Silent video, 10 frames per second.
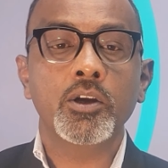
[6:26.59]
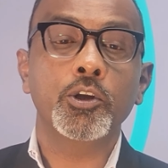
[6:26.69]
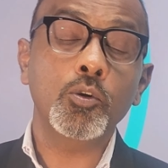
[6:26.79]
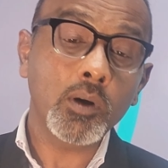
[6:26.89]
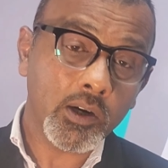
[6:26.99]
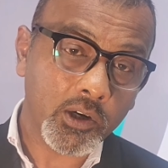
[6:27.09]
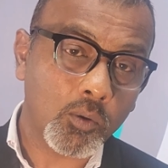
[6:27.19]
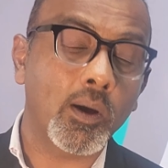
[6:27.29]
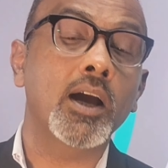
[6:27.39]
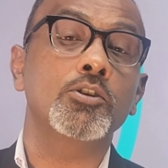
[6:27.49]
you are
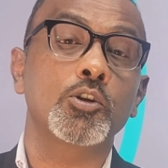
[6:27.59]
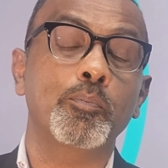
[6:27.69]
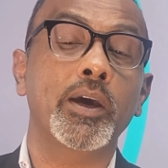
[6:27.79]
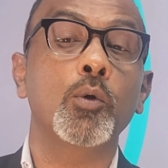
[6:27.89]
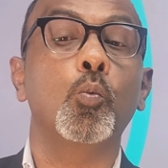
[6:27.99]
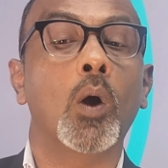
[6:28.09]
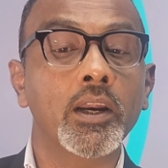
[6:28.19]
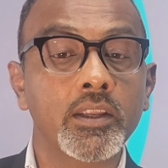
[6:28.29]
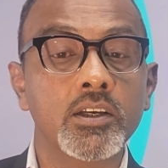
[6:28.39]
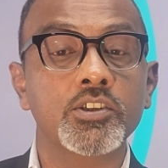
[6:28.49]
required to pay
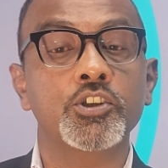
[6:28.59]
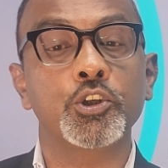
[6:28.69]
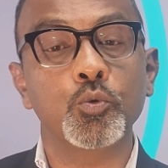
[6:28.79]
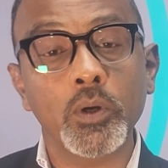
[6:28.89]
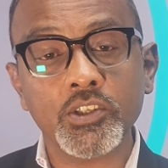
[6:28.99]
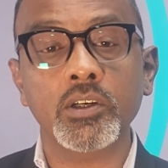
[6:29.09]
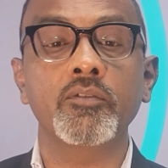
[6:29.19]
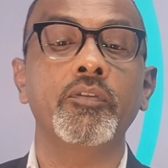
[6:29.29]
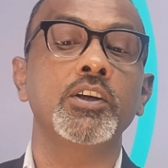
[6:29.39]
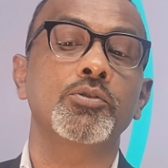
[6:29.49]
1 year's tuition
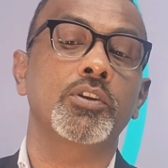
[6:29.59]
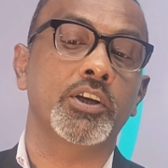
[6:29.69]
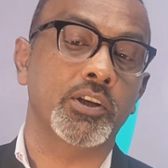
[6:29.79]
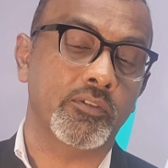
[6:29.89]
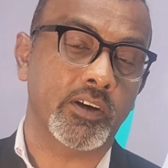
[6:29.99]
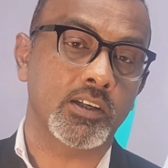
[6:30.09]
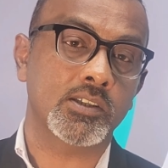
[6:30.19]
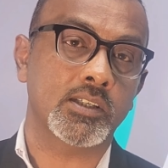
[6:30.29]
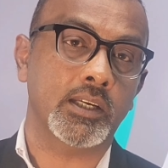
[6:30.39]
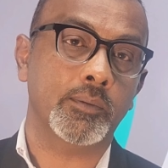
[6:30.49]
fee to the
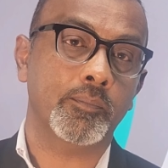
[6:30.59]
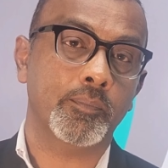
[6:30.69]
university.